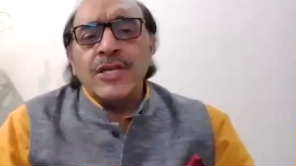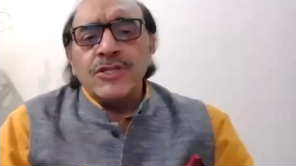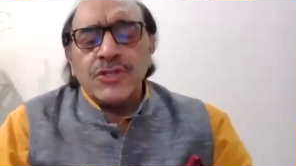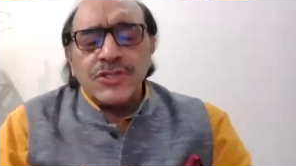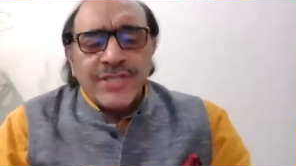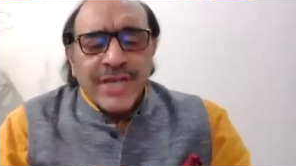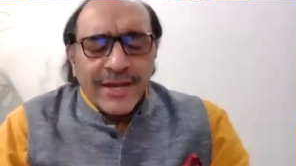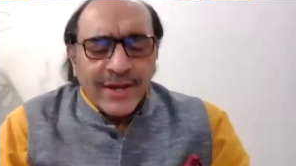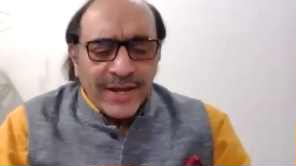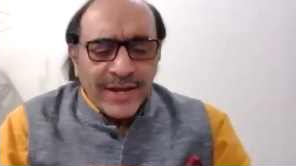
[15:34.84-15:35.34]
So,
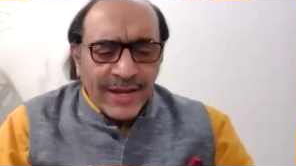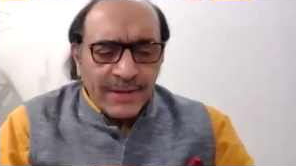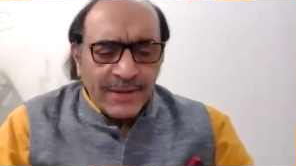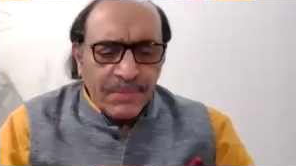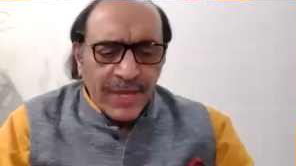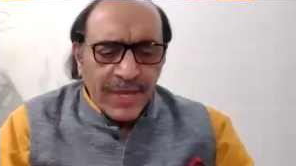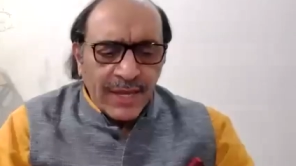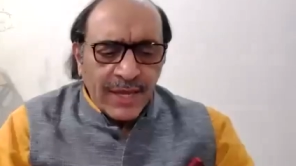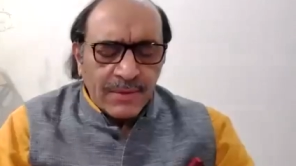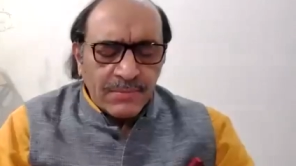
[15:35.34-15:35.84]
Saira, let
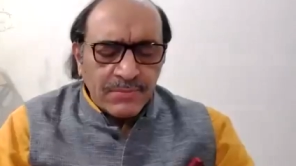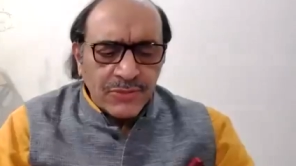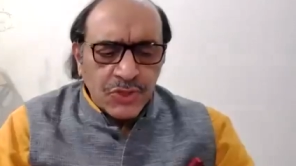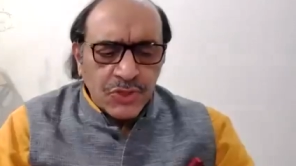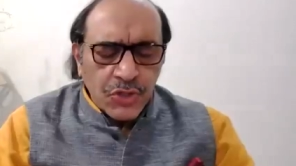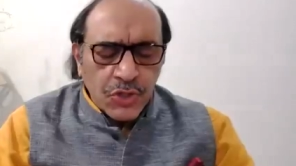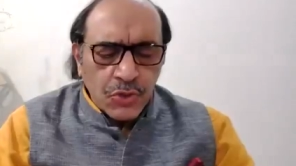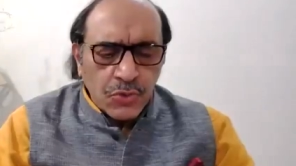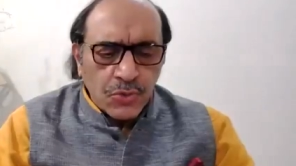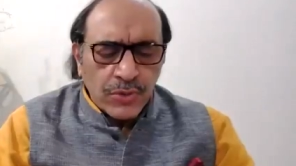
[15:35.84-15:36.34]
me come
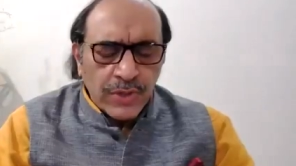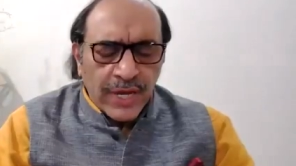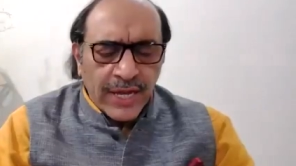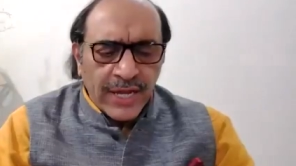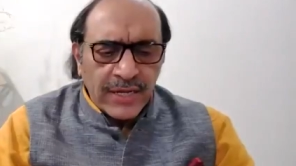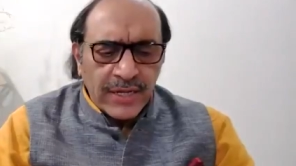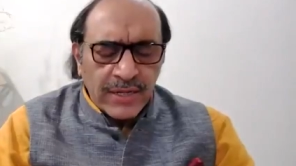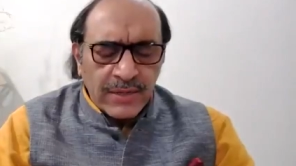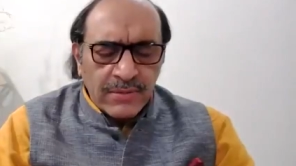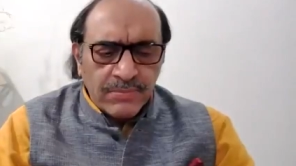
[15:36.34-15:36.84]
to you,
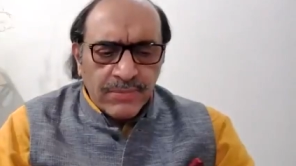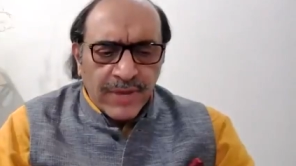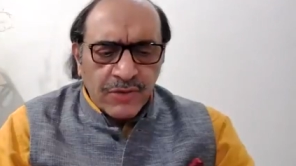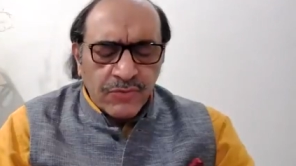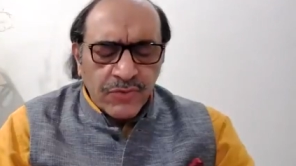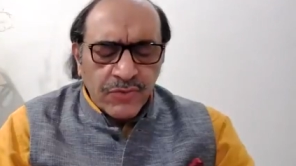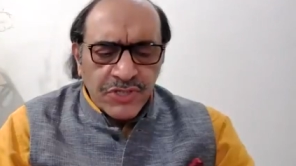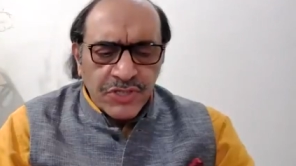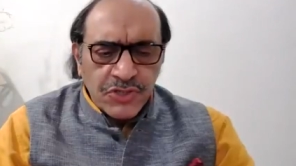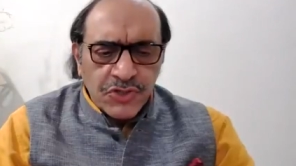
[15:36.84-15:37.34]
and my
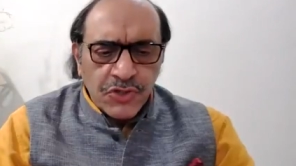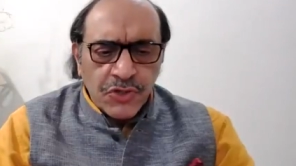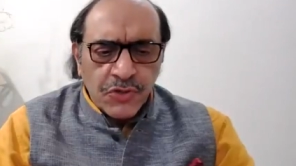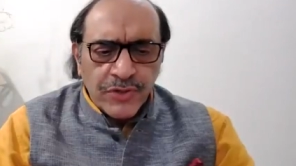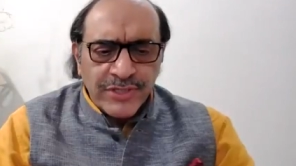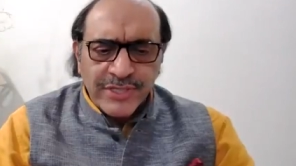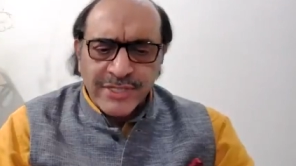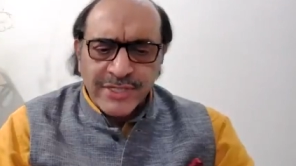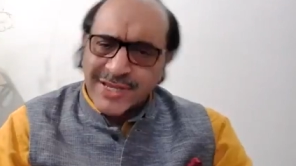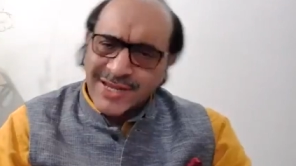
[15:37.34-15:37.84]
question to you
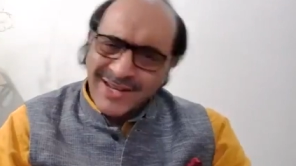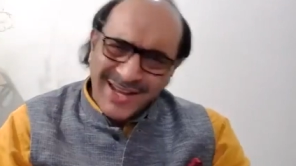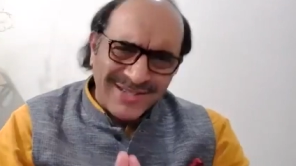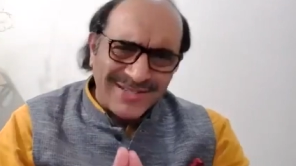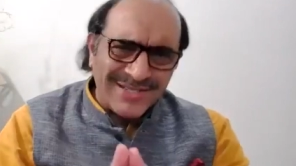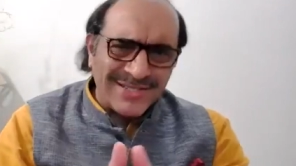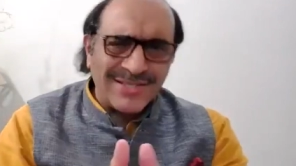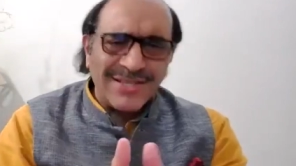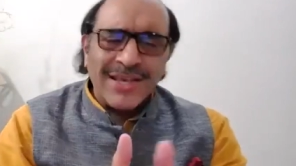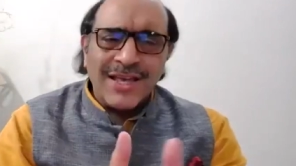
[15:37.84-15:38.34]
is this, and
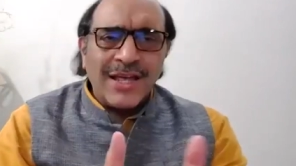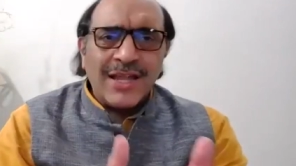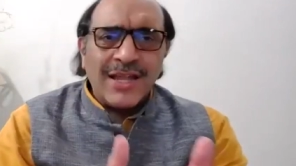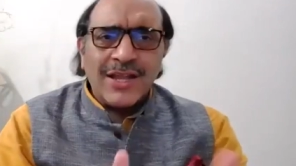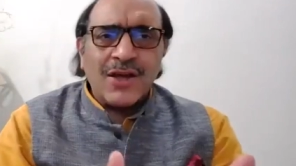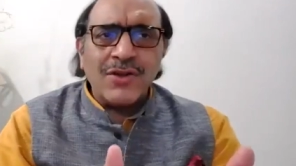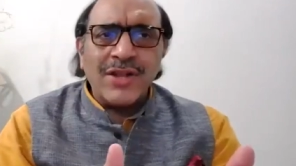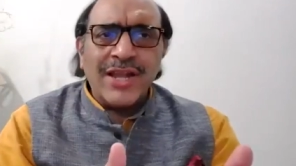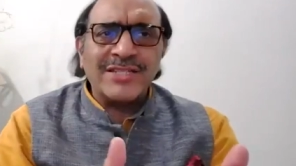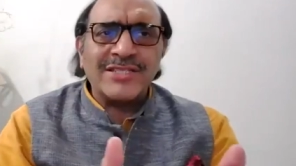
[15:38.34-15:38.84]

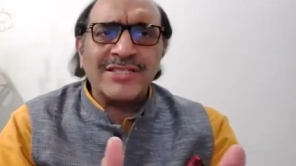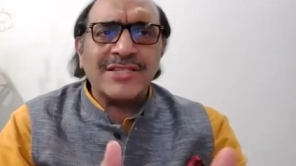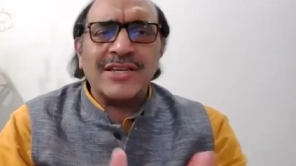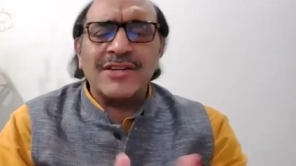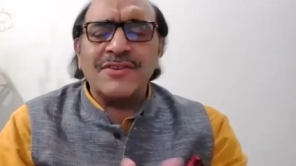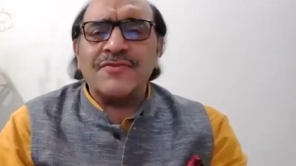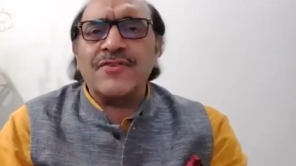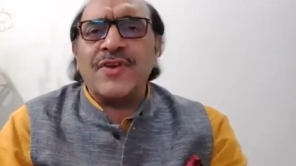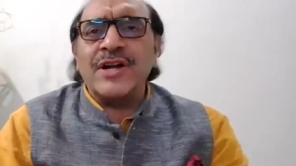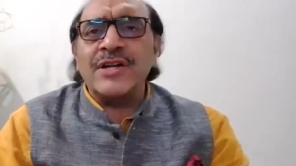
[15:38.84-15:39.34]
let's
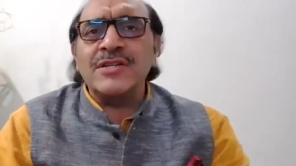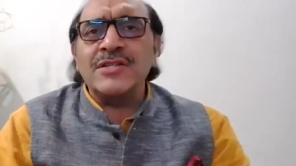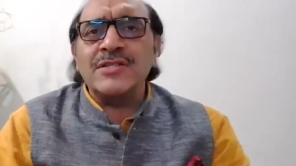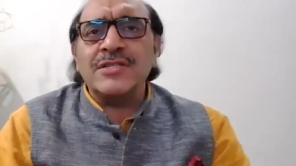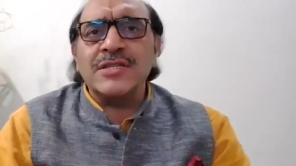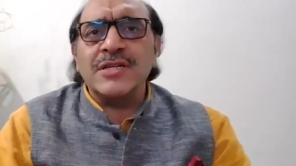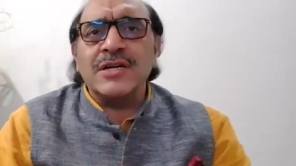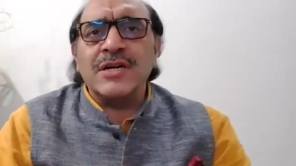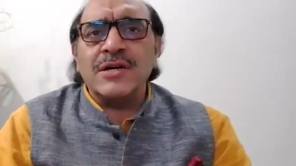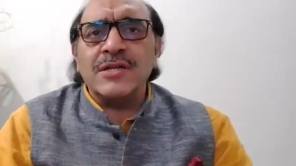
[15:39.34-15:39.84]
confront
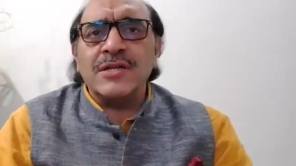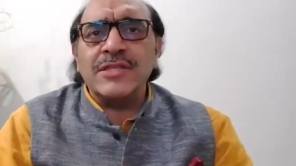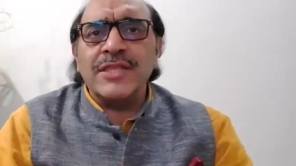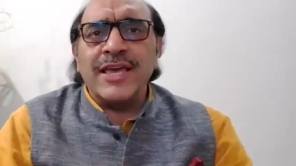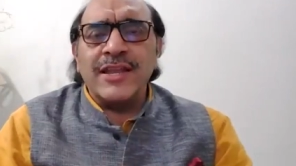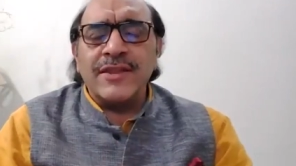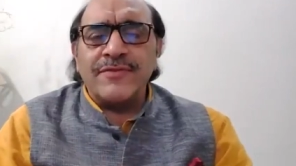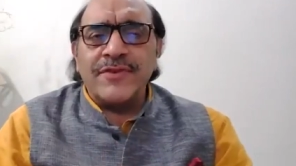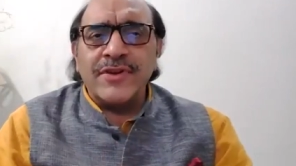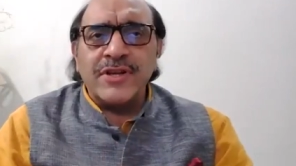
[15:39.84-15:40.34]
the
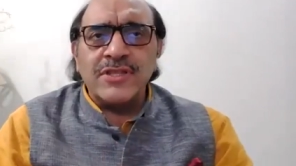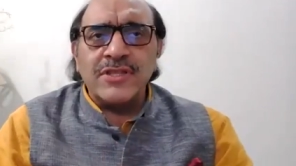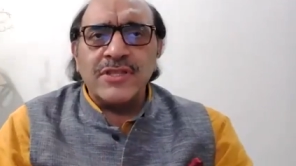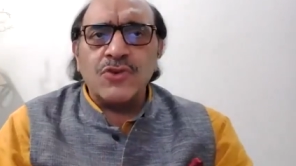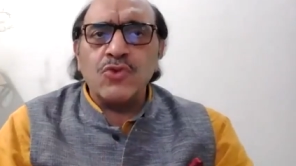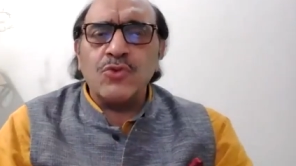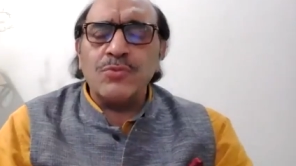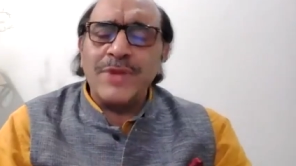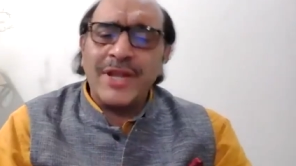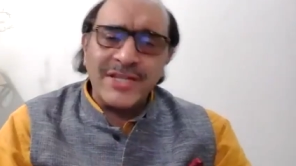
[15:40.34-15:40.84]
elephant in the
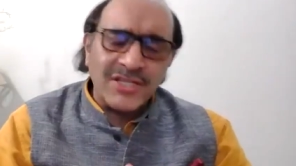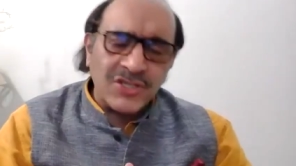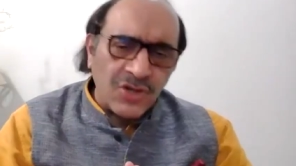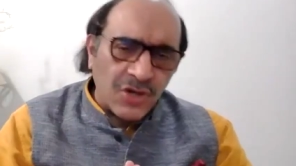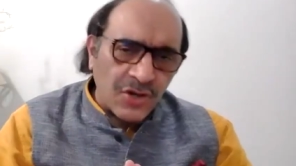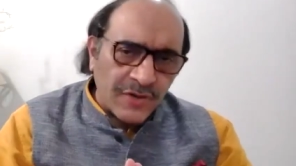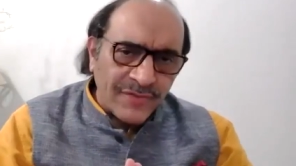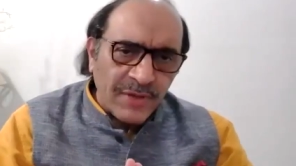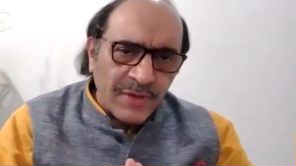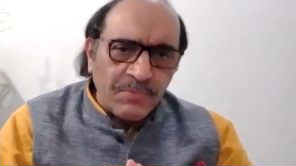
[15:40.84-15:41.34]
room. Let's
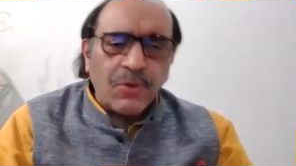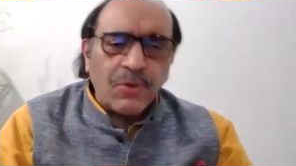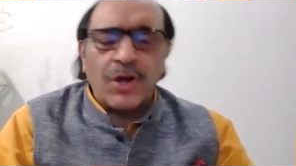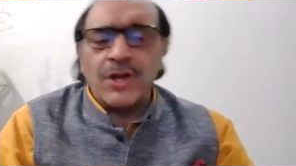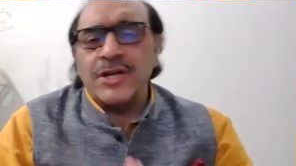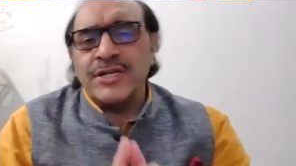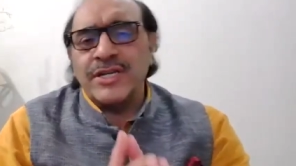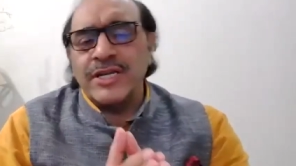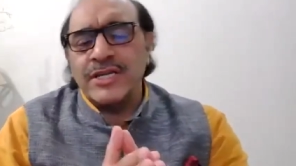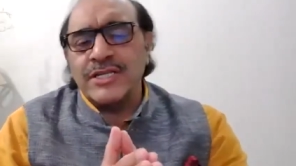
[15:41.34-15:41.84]
talk about the
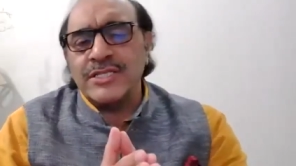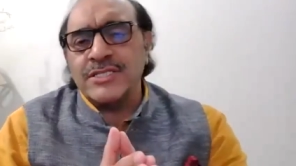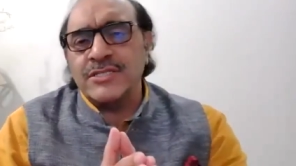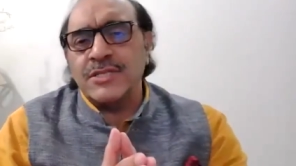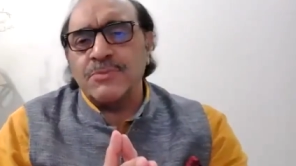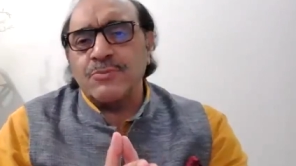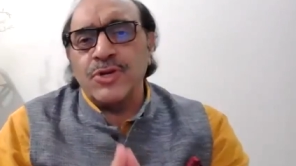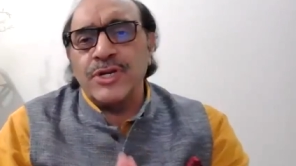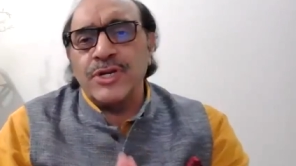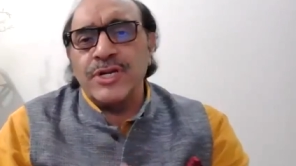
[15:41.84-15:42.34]
politics,
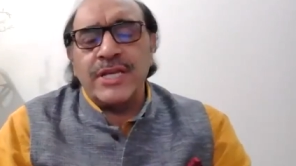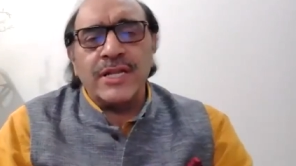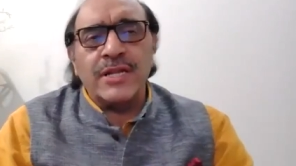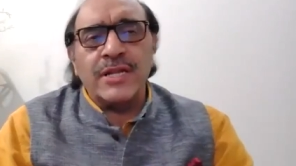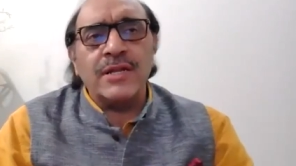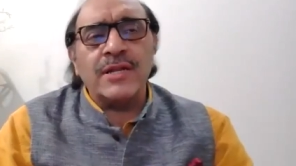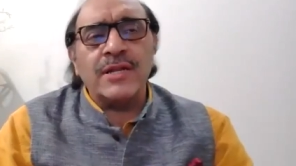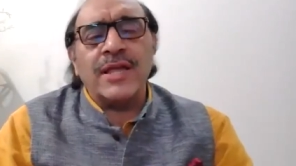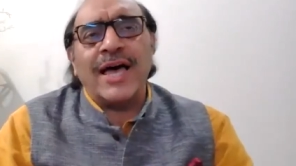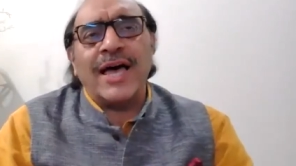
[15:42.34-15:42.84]
the
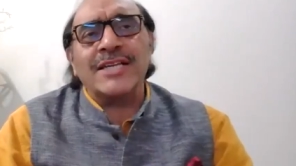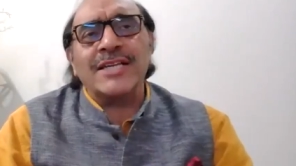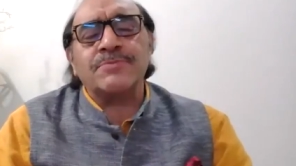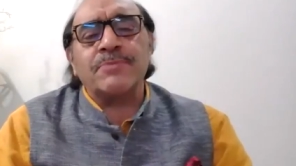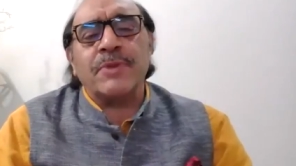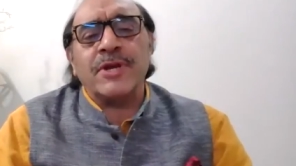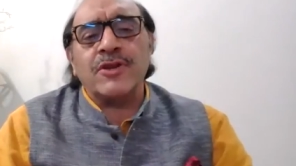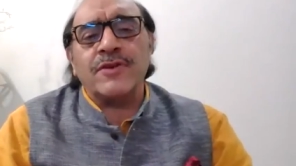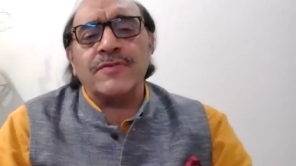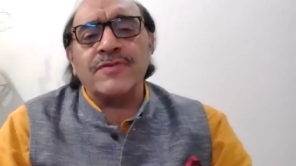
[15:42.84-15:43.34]
political
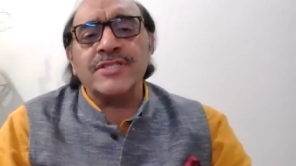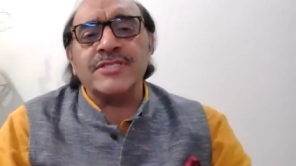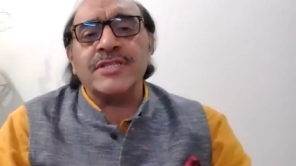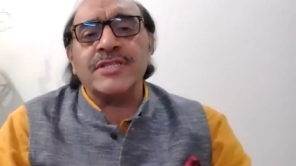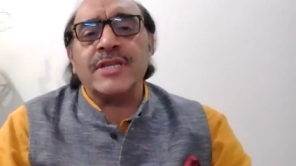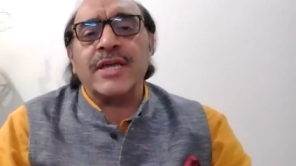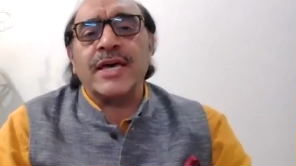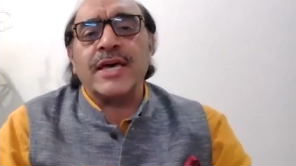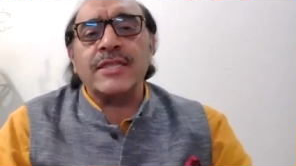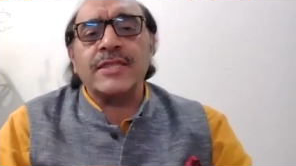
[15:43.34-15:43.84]
aspect of this
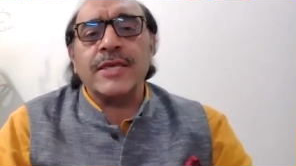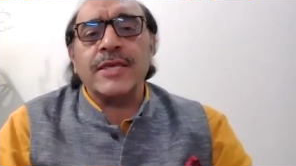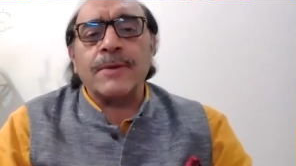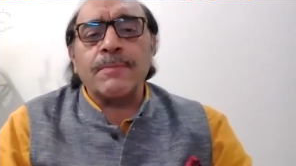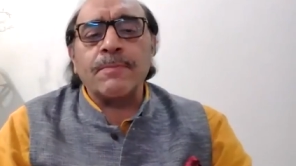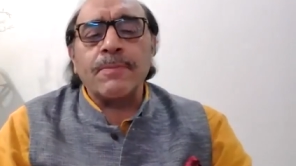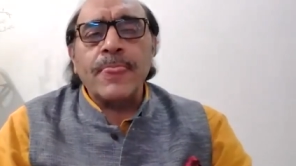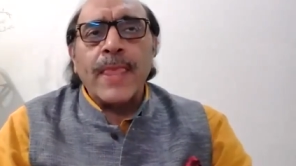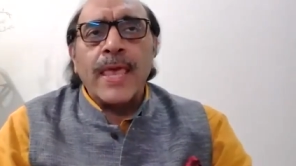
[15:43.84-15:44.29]
entire thing.